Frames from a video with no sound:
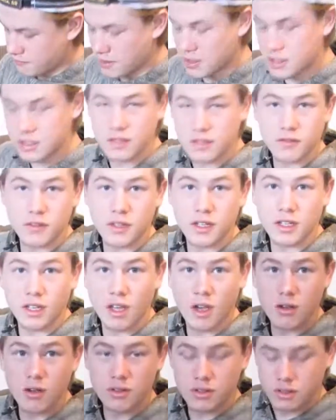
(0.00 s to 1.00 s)
Foster fitting
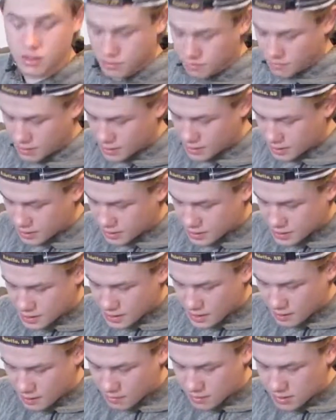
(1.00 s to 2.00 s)
hose right here to
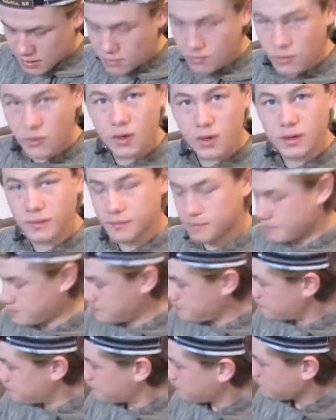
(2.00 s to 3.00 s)
the air reservoir.
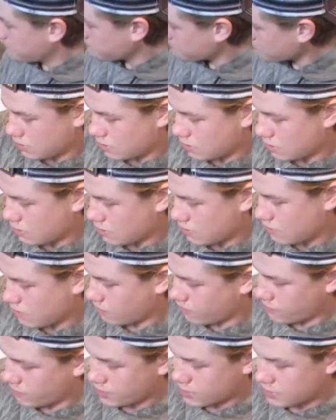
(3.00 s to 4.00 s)

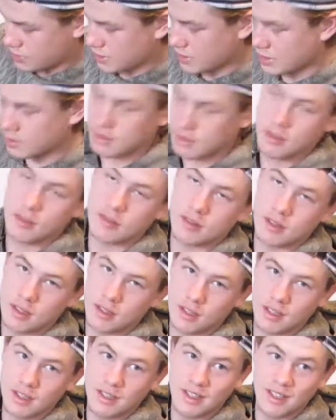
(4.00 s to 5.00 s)
First you got to close
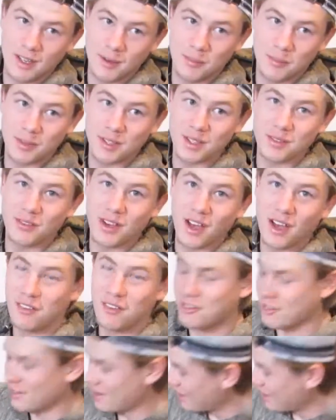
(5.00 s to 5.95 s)
the bleed valve,